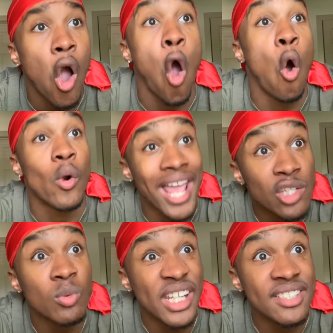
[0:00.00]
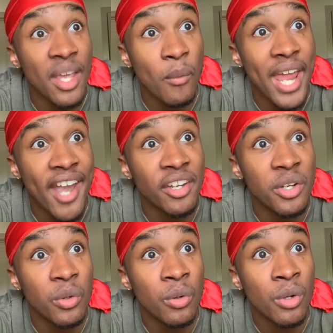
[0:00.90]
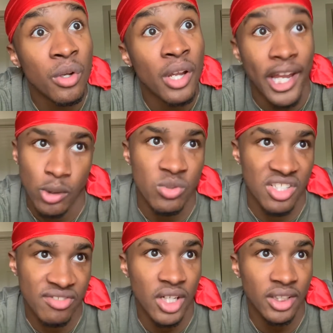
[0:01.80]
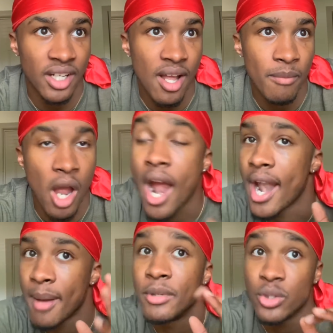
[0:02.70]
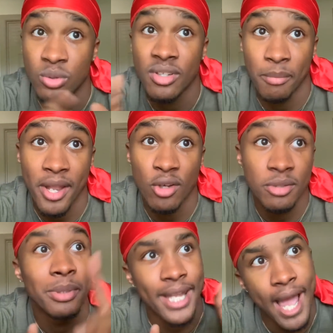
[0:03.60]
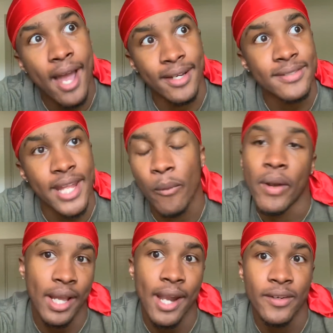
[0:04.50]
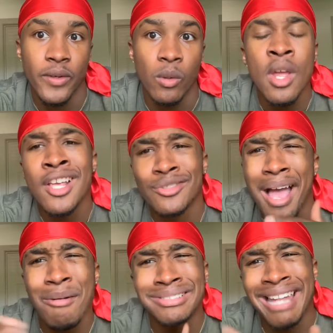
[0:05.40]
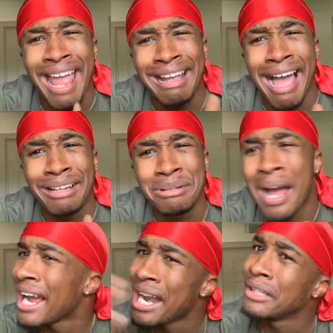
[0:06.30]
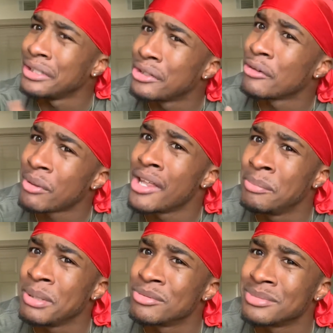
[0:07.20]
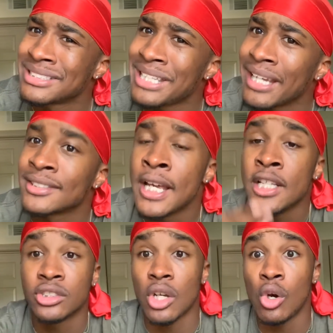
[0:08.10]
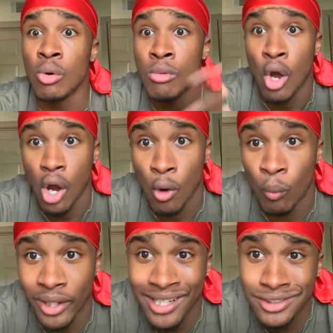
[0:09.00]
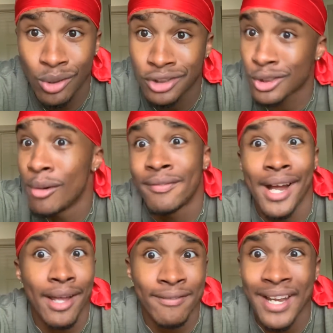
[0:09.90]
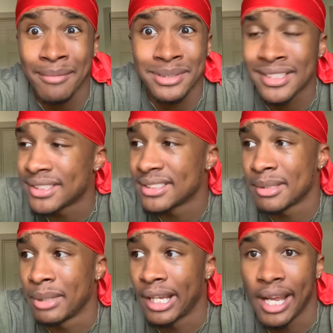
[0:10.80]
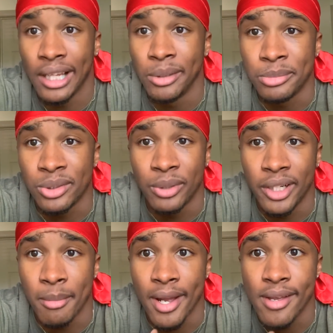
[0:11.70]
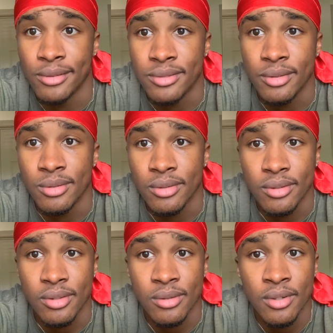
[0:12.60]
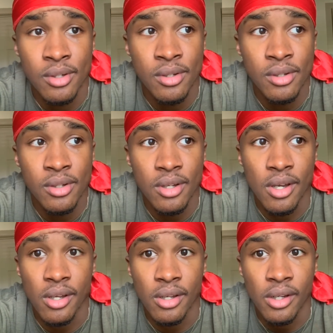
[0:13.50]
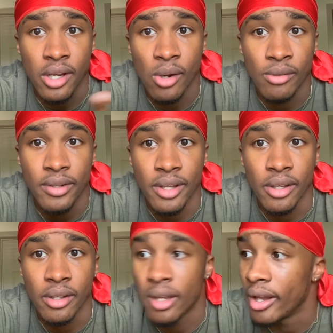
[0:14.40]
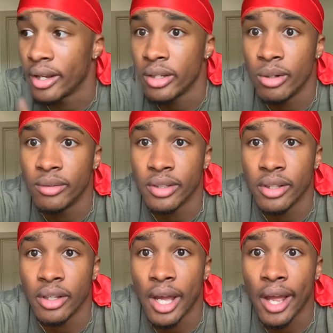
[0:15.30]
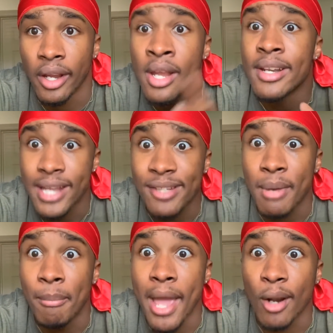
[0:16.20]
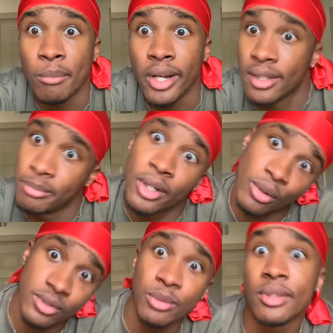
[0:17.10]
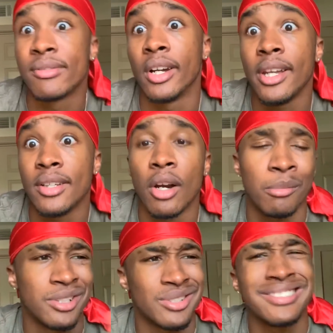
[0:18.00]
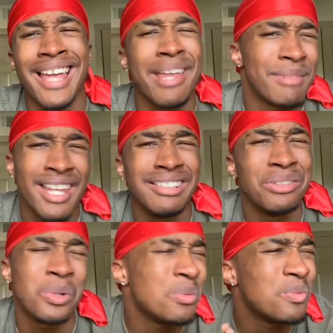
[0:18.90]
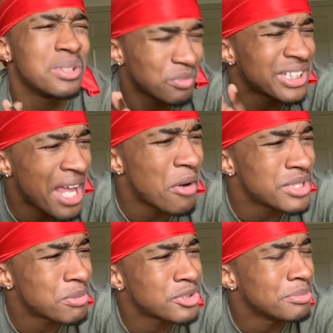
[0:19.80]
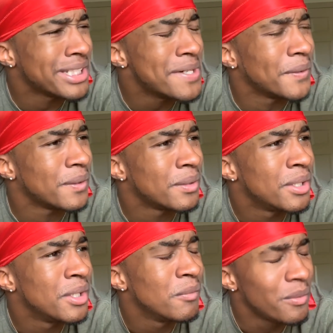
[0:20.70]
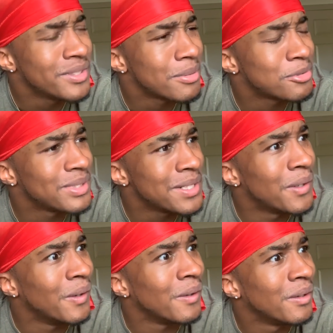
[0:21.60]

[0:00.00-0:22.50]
Oh, that's what he said we had to do? And you just fucked it up. All right, I'm gonna do something else, but now I understand what I gotta do. So I was that guy. You know, I kind of learned off other people's mistakes. So when he told us go find our fighting positions, I'm like, all right, let me see what everybody else do, you know. He over there. All right. That's my battle buddy. Let me go see what the fuck he talking about. So I said, hey man, look, what the hell are we supposed to be doing? What are we supposed to be doing?